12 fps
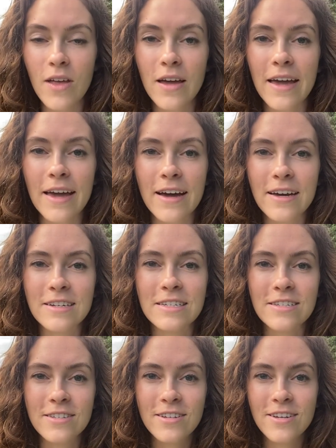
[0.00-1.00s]

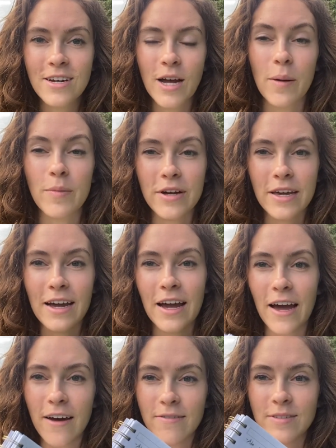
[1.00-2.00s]
and I'm looking, I
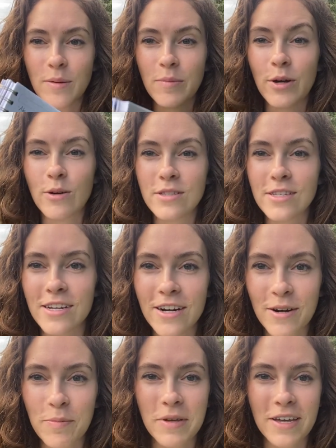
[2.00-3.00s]
have some notes
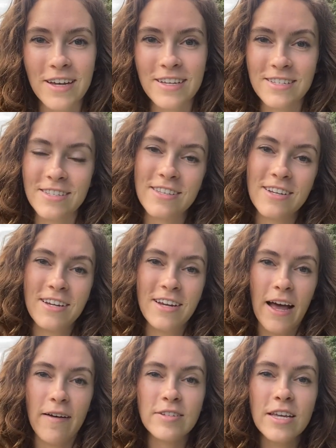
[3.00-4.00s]
here because
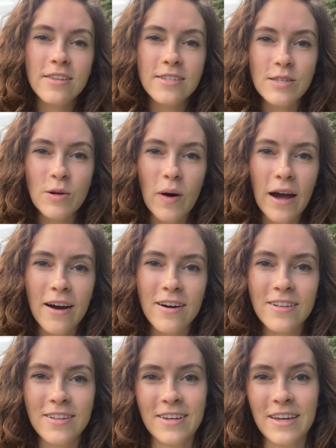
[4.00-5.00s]
I haven't done this in a while,